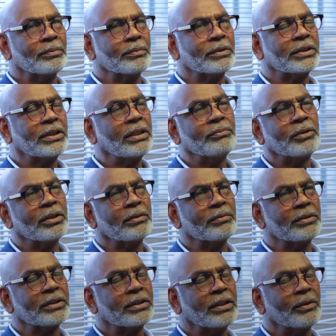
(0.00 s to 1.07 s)

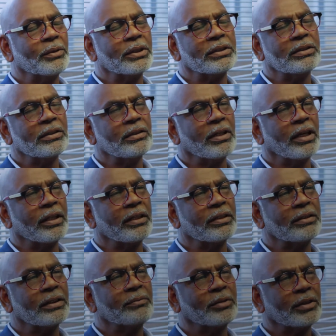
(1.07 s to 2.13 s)
symptoms, there was no other
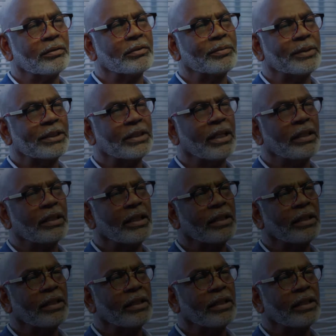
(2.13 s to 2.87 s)
symptoms beside that.